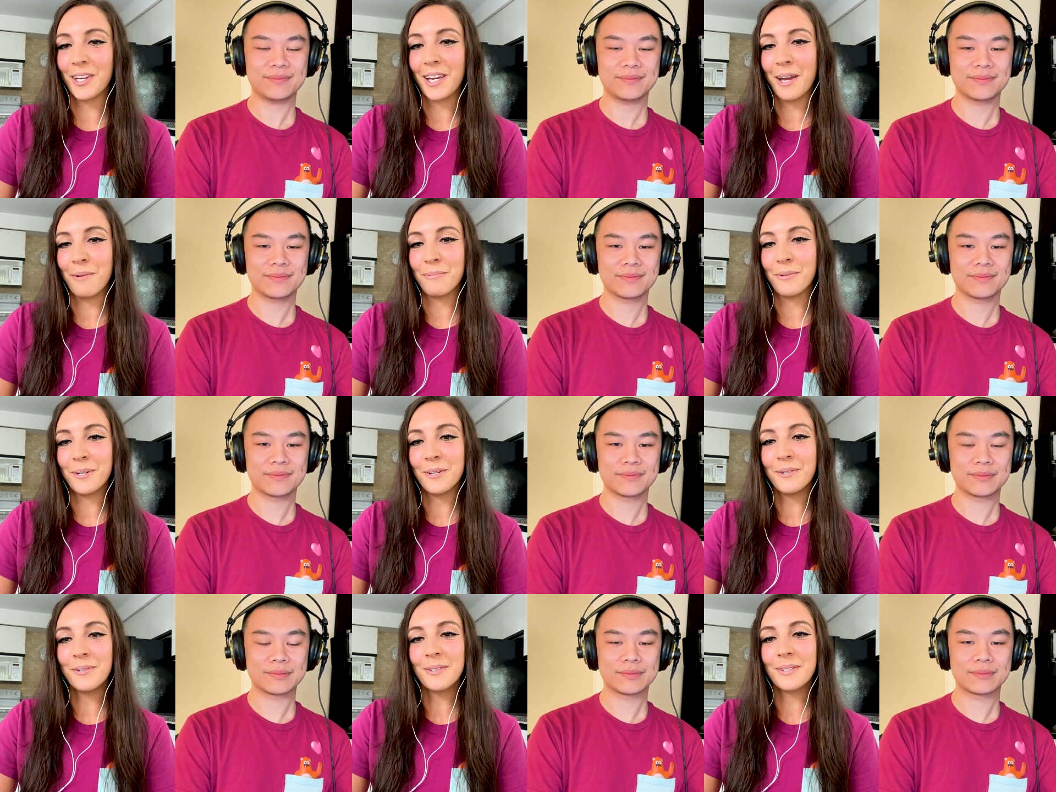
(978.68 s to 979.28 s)

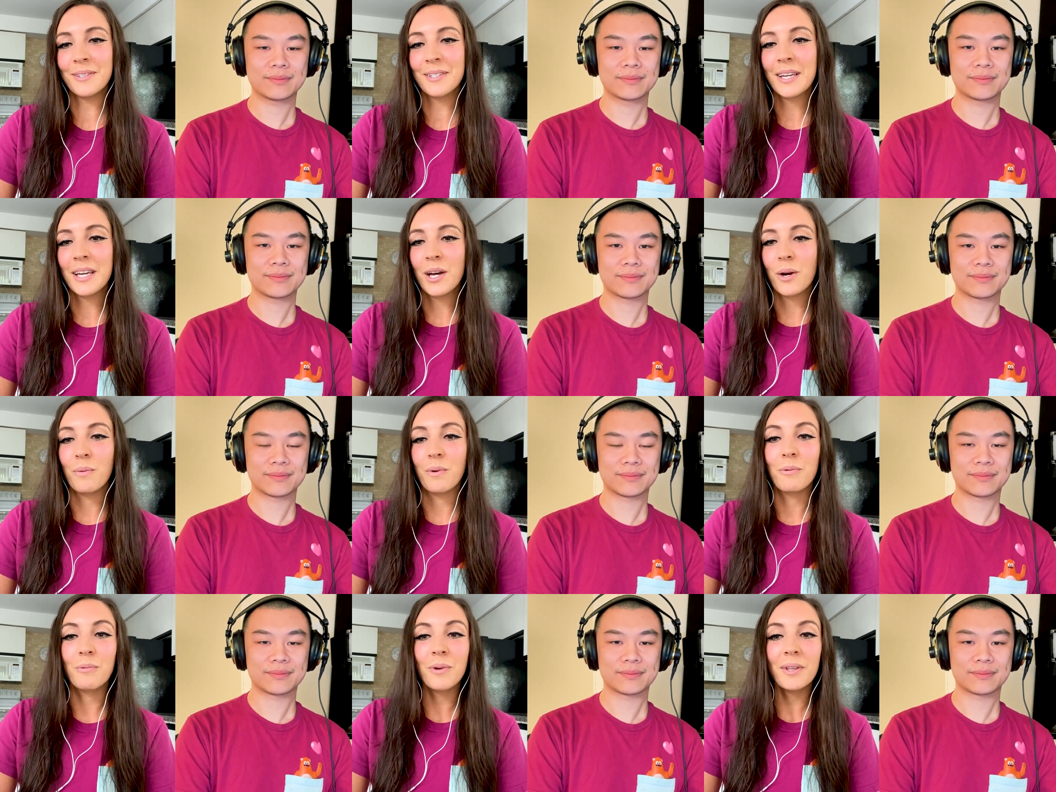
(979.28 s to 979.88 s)
Speaker 1: Campers.
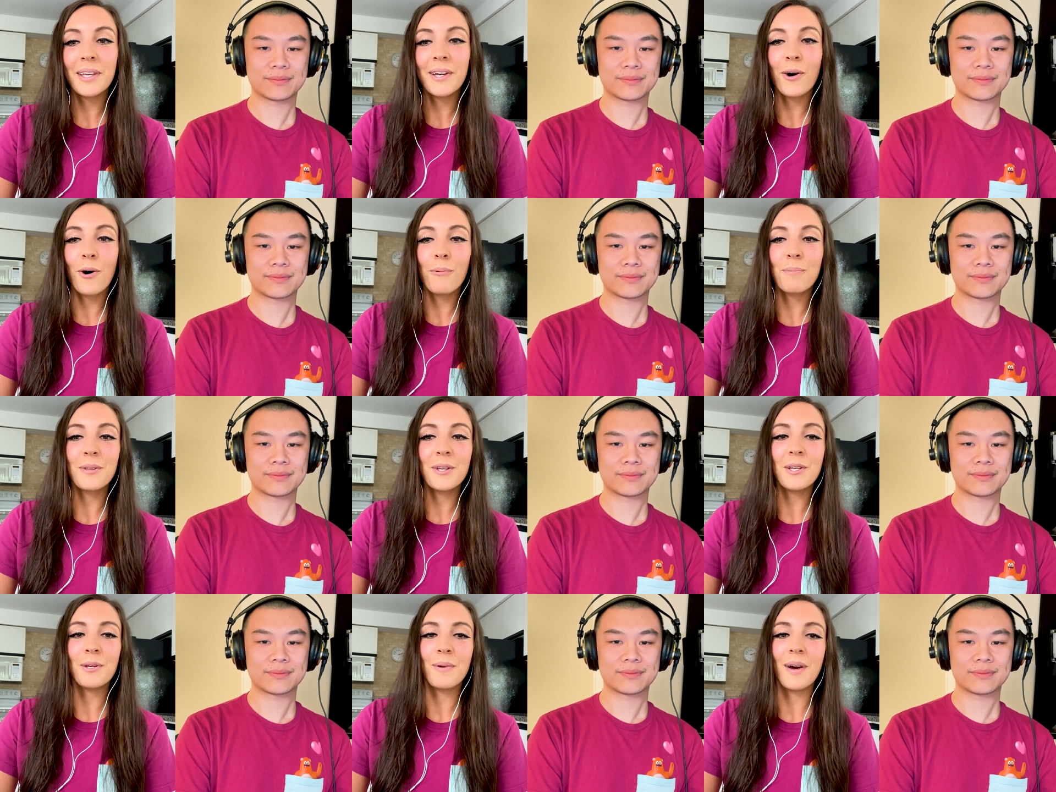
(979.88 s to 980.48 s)
We really hope that
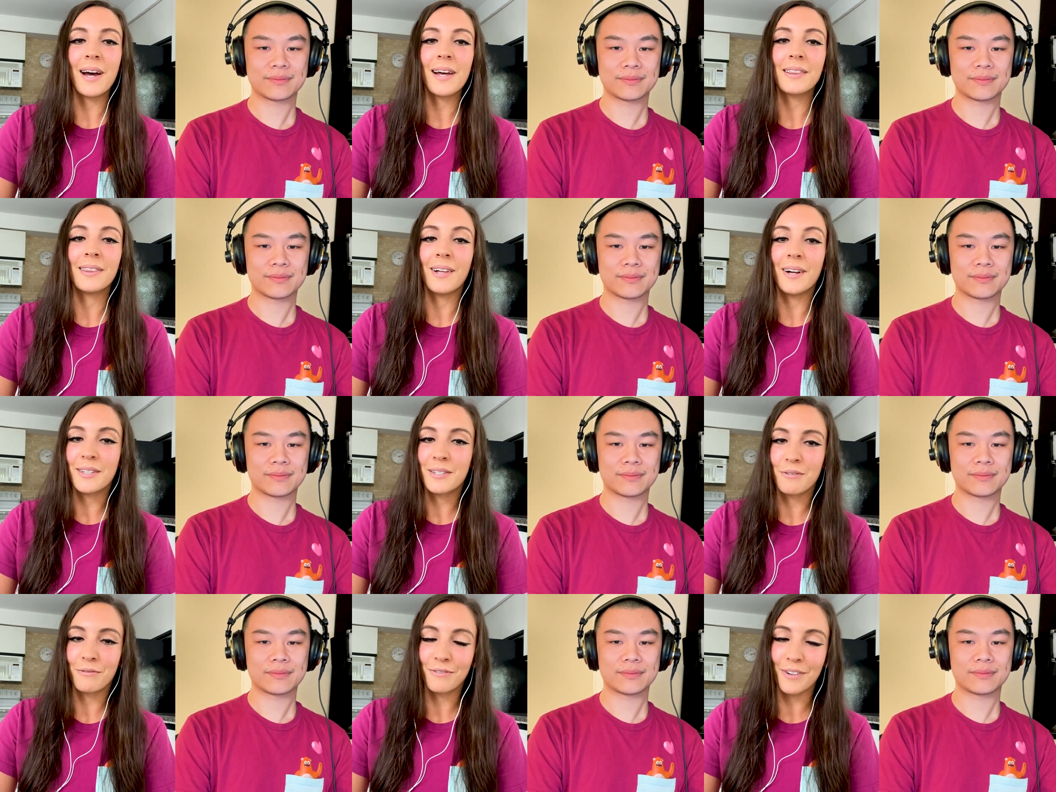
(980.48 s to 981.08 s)
you had lots
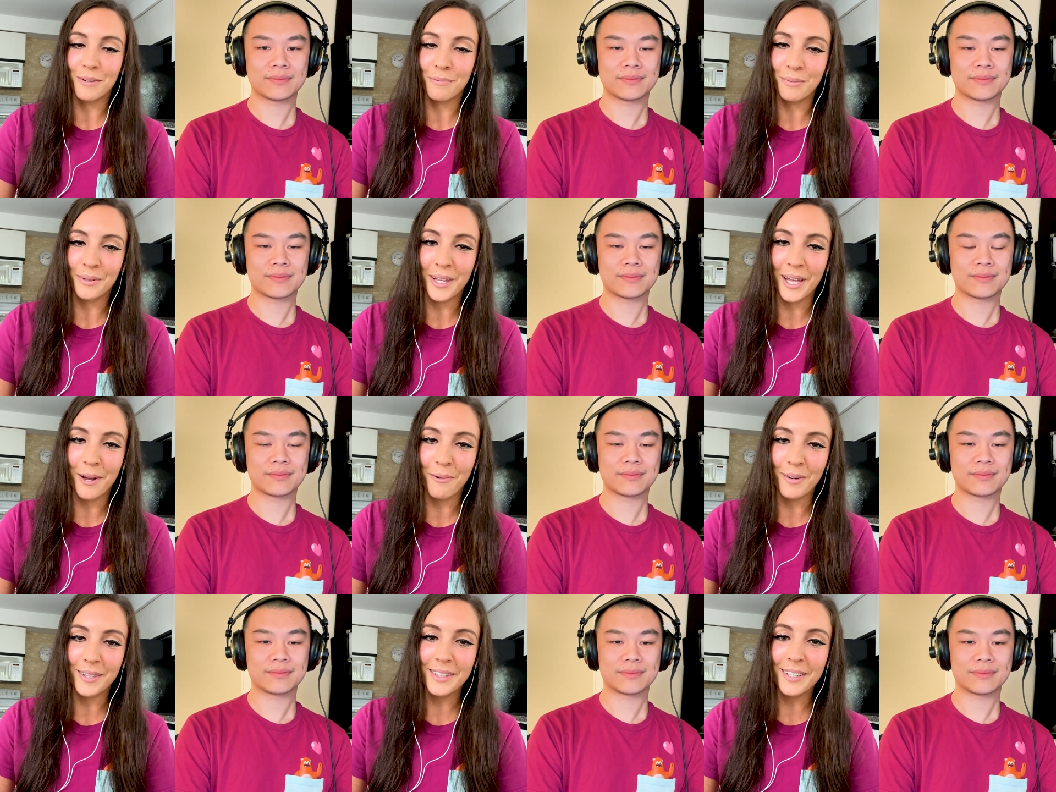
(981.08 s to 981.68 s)
of fun playing
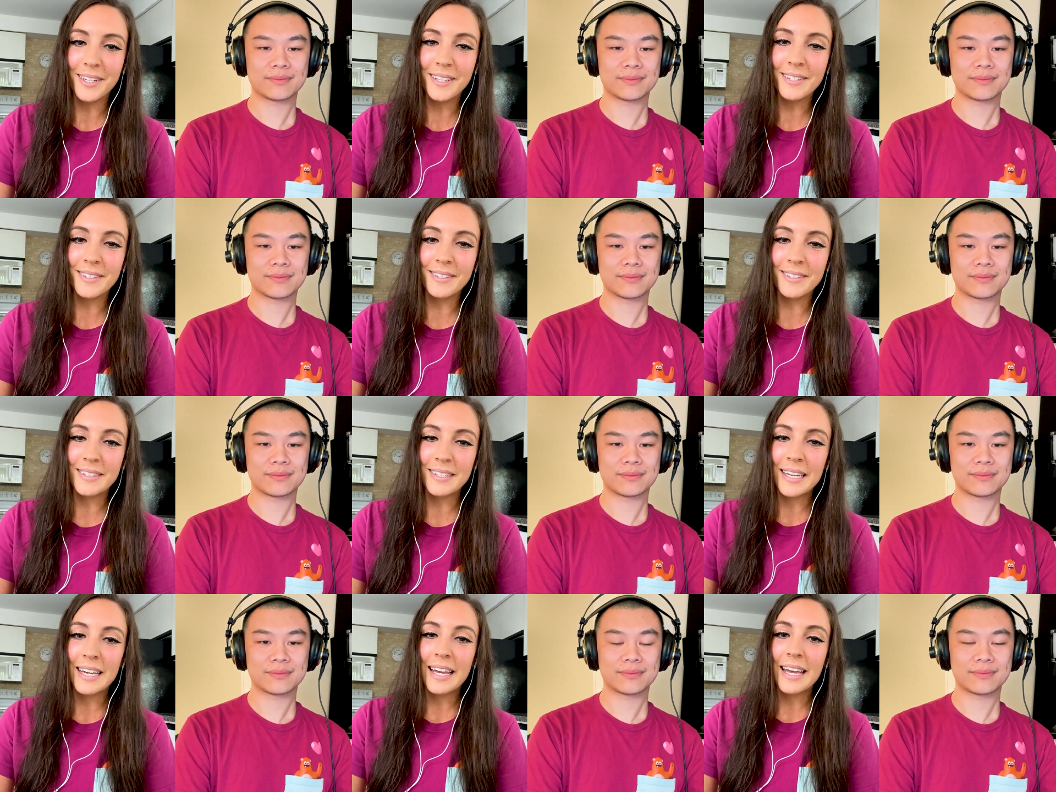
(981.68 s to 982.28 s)
with us.